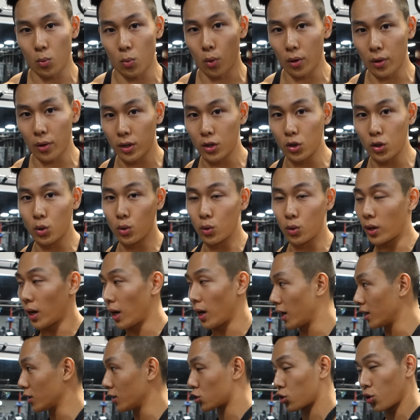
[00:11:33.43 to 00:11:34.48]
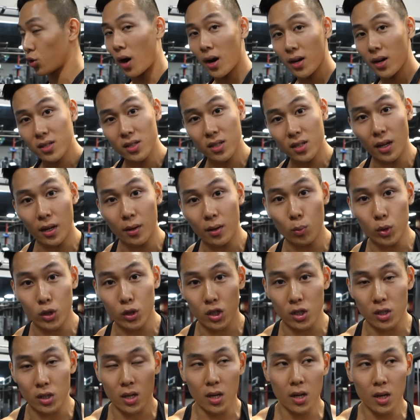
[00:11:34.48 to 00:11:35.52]
and we're gonna do a tricep, which
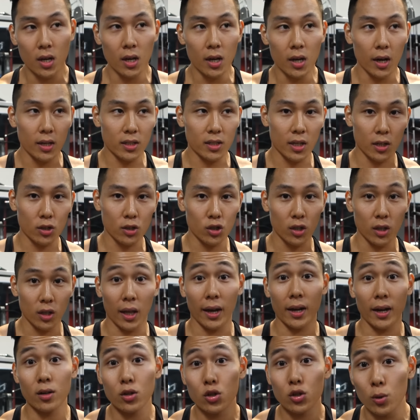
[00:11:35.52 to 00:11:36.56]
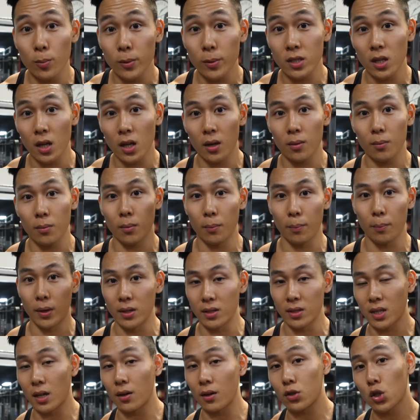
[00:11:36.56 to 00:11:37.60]
is essentially like a superset, but
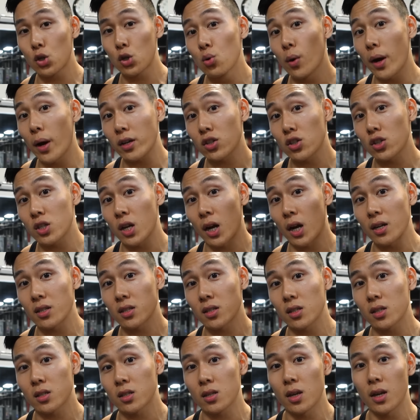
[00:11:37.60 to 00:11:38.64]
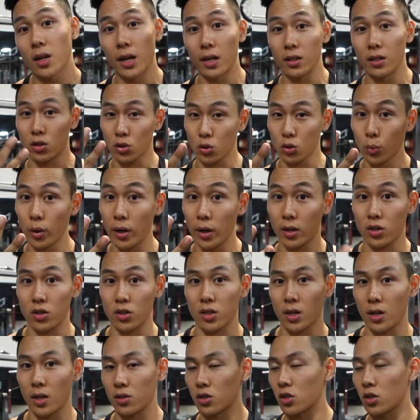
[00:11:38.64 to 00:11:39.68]
instead of two exercises, it's three
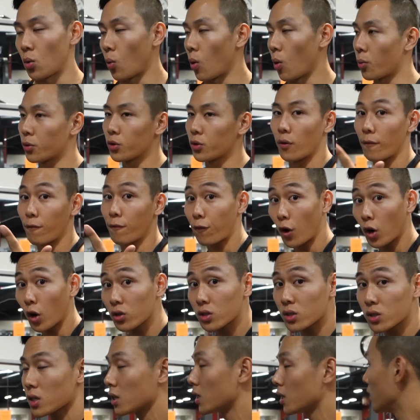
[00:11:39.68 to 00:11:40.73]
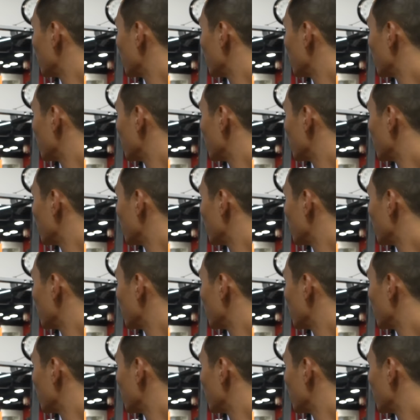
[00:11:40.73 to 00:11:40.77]
exercises. So what we're doing first